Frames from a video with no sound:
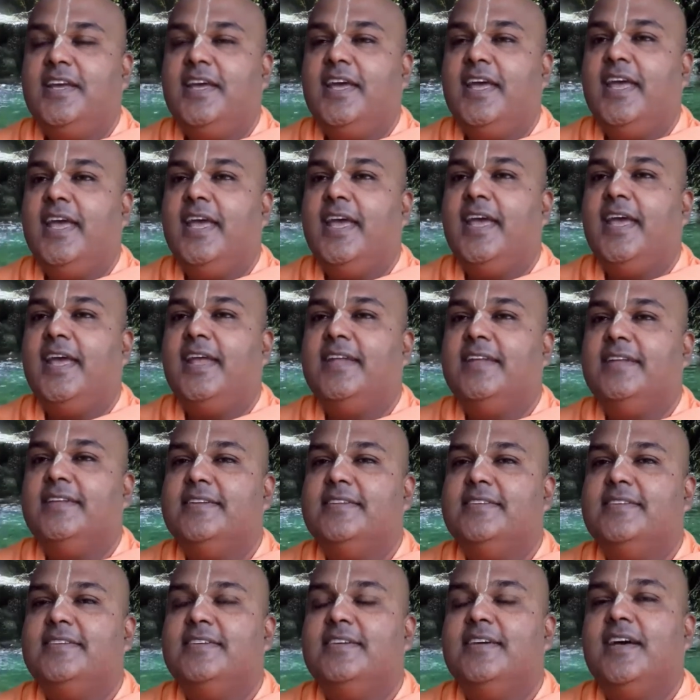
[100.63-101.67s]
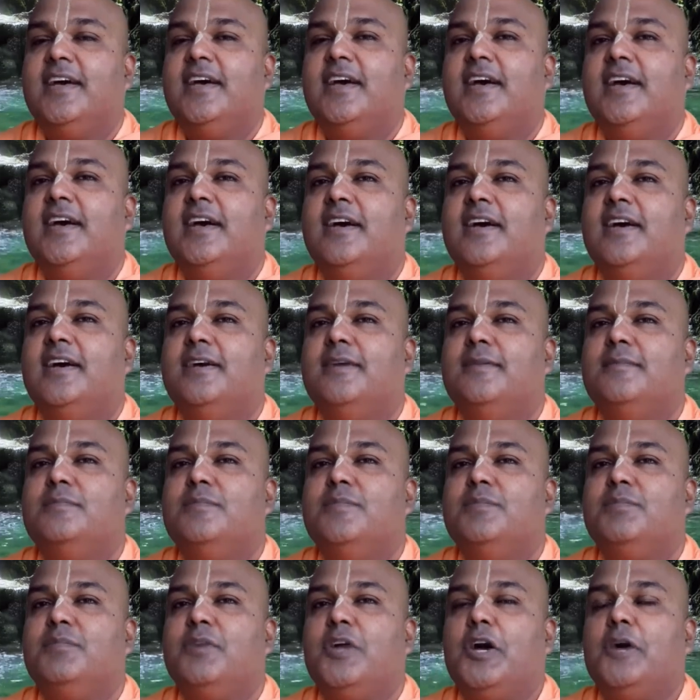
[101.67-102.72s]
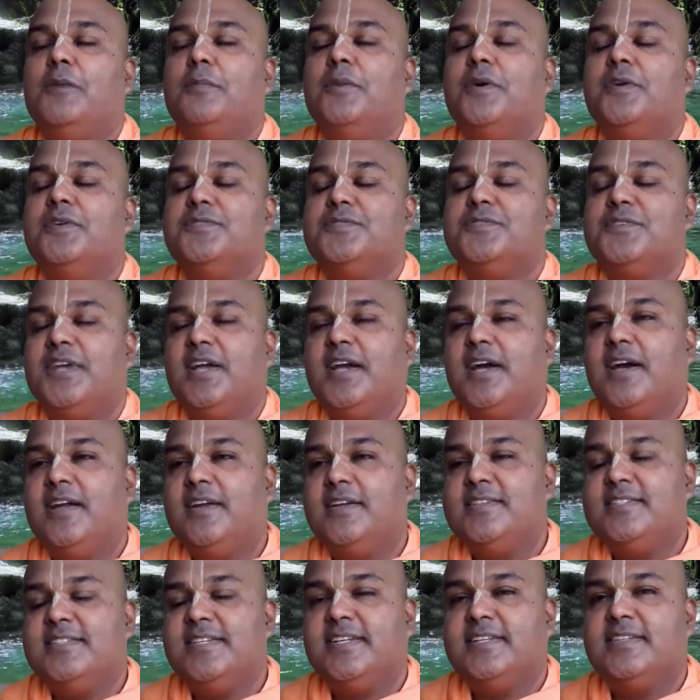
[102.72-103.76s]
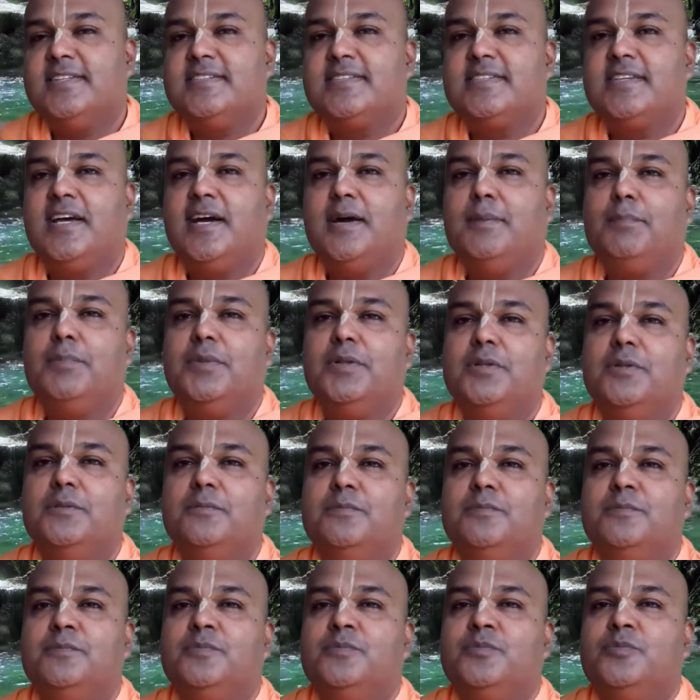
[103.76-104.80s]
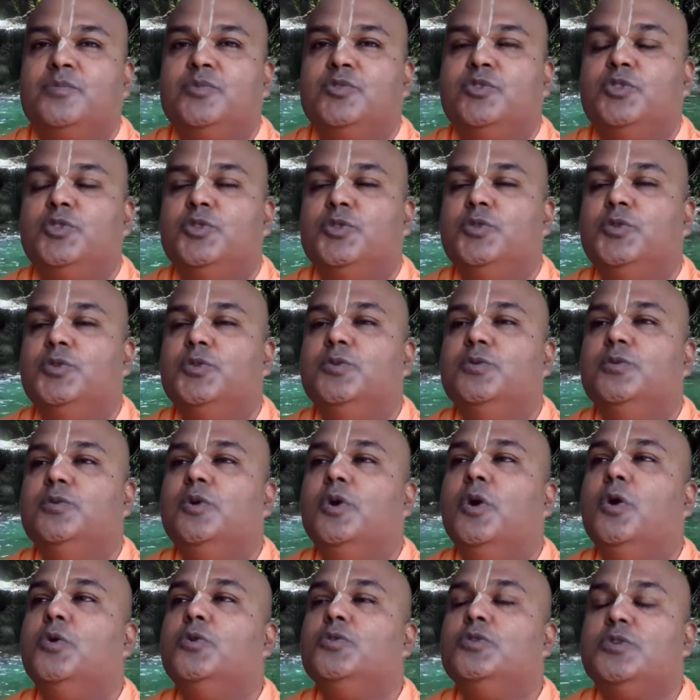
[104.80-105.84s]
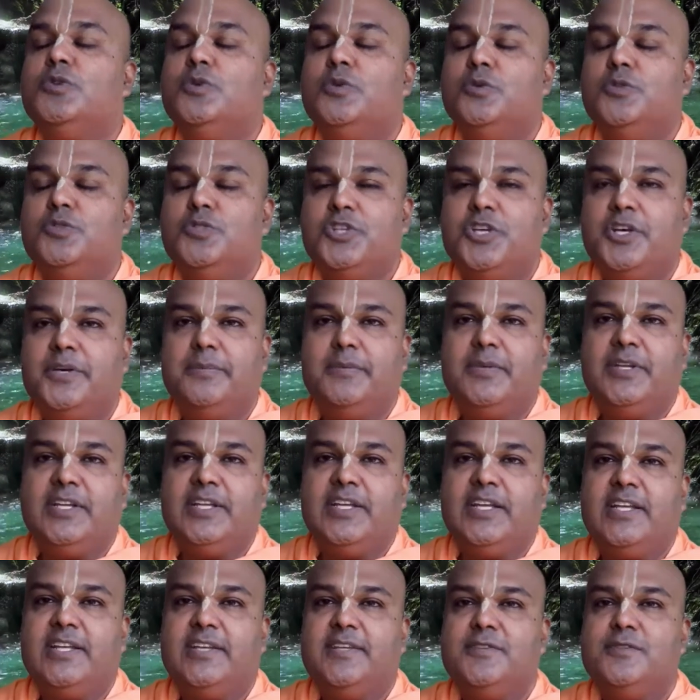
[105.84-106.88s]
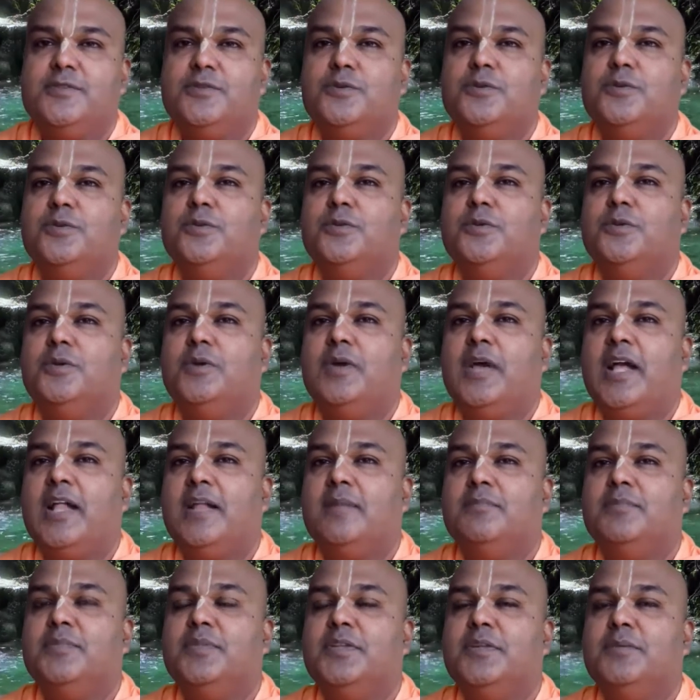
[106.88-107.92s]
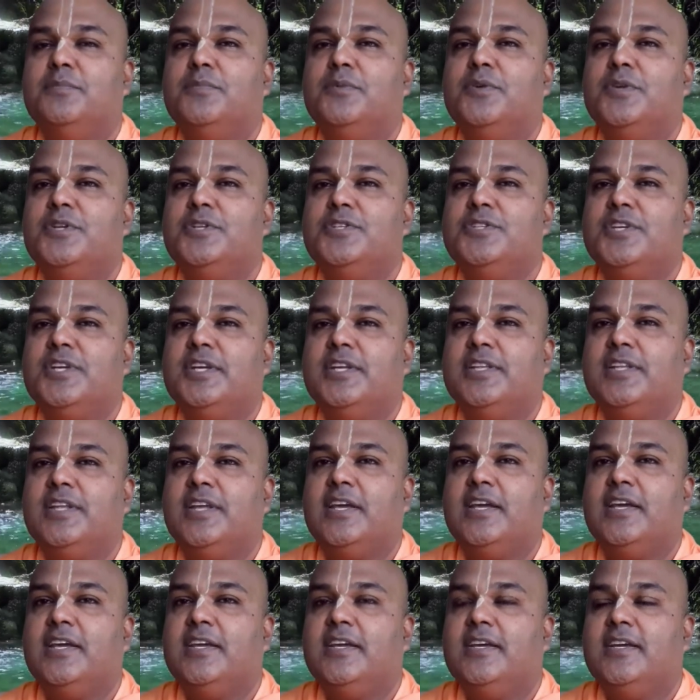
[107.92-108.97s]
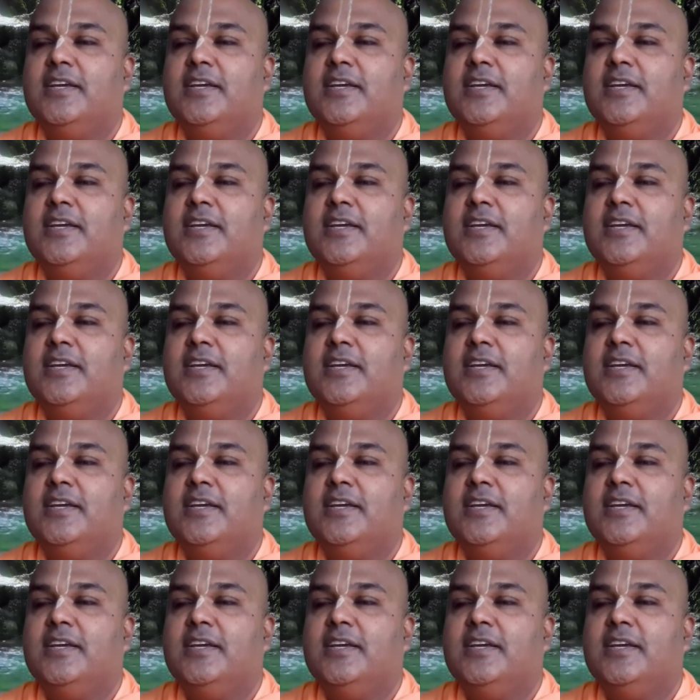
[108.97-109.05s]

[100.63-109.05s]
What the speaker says: And Prabhupada was encouraging this couple to go to Germany to help in the preaching there.